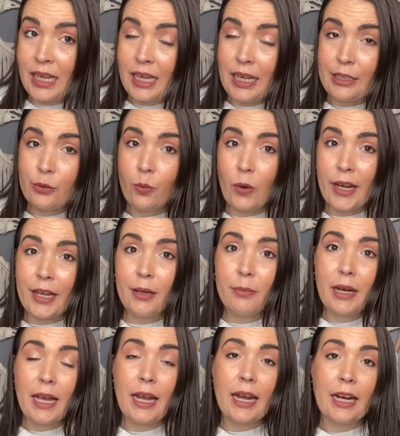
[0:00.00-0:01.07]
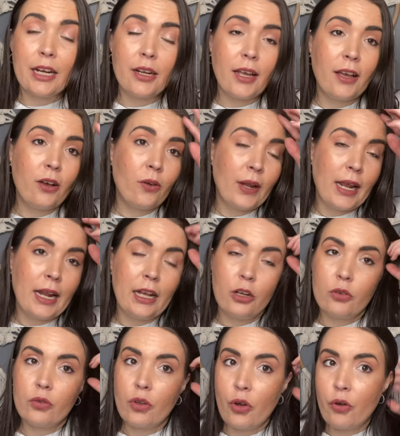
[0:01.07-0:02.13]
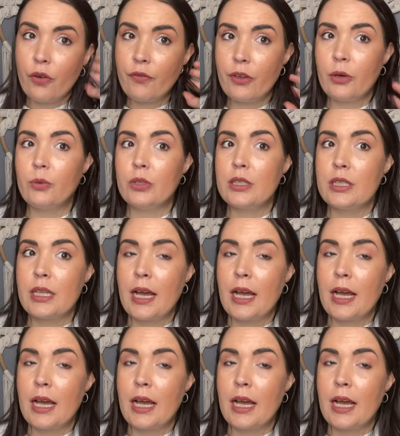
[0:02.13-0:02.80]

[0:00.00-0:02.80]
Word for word: it's weighing my hair down and I don't know if it was,